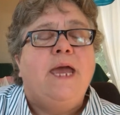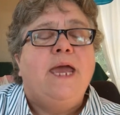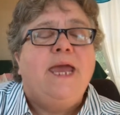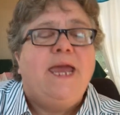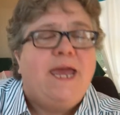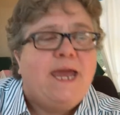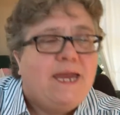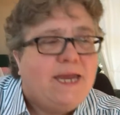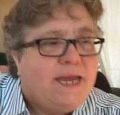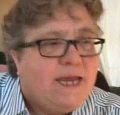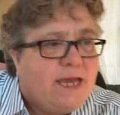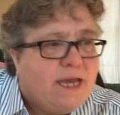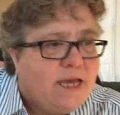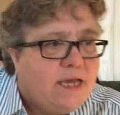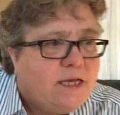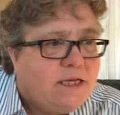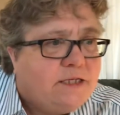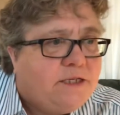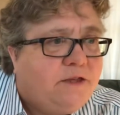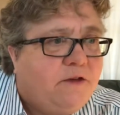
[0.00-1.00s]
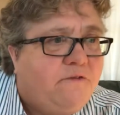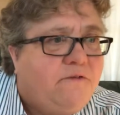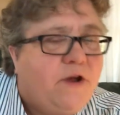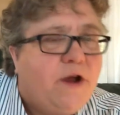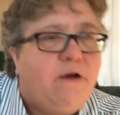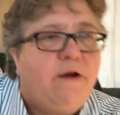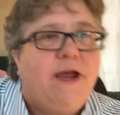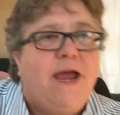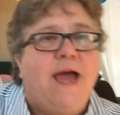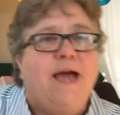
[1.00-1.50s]
It is the
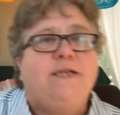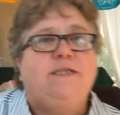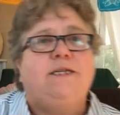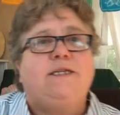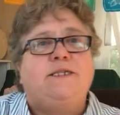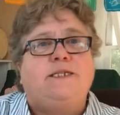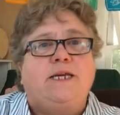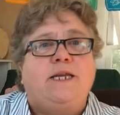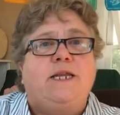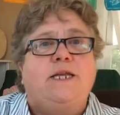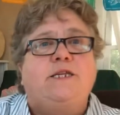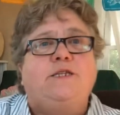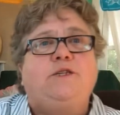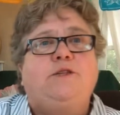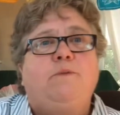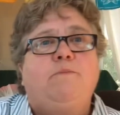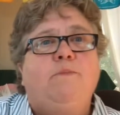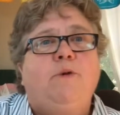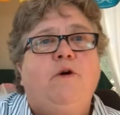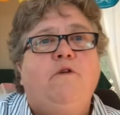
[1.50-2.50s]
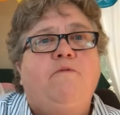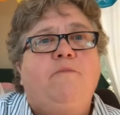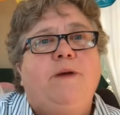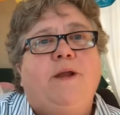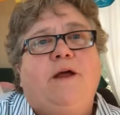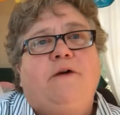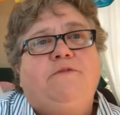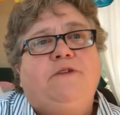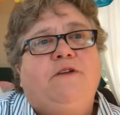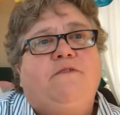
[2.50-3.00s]
very essence. It is the movement
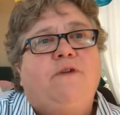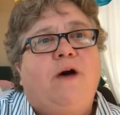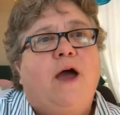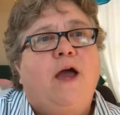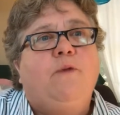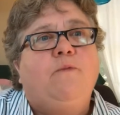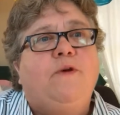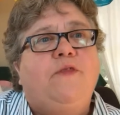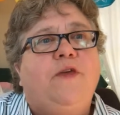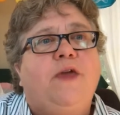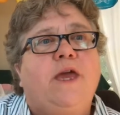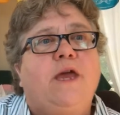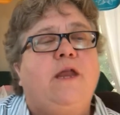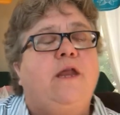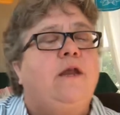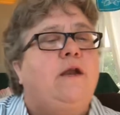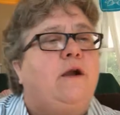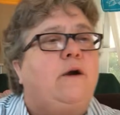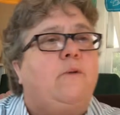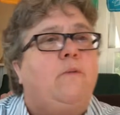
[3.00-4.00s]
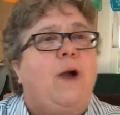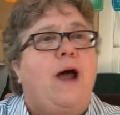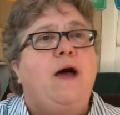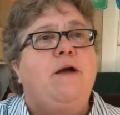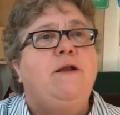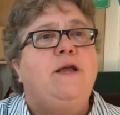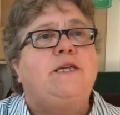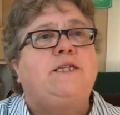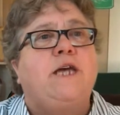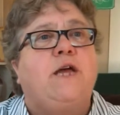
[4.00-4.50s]
of divine within and
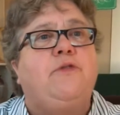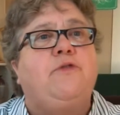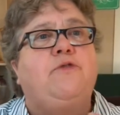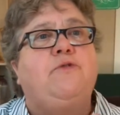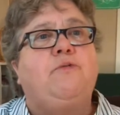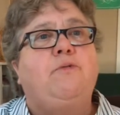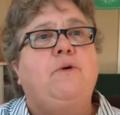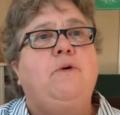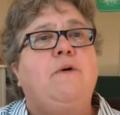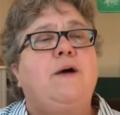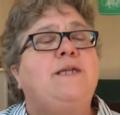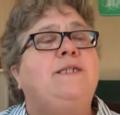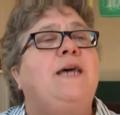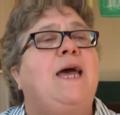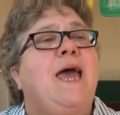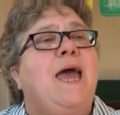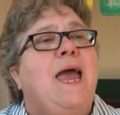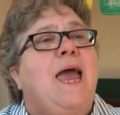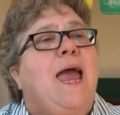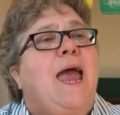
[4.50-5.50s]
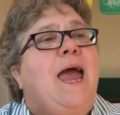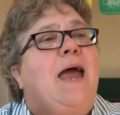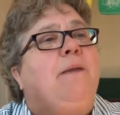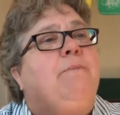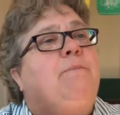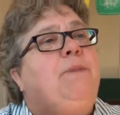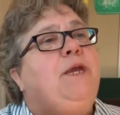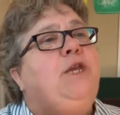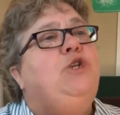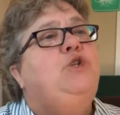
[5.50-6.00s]
around us and through us
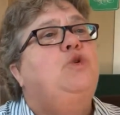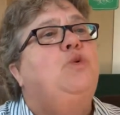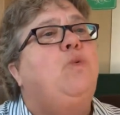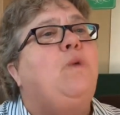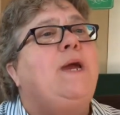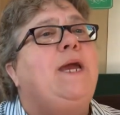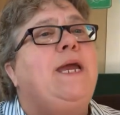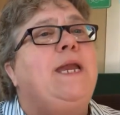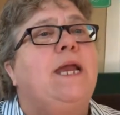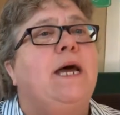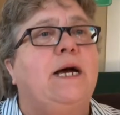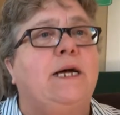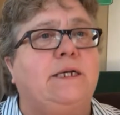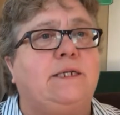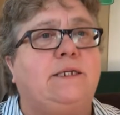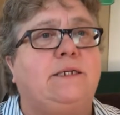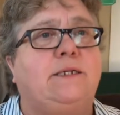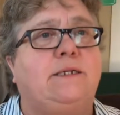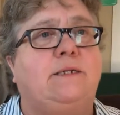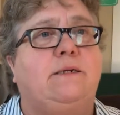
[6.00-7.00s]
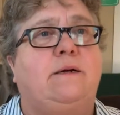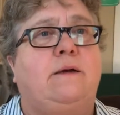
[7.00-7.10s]
and between us.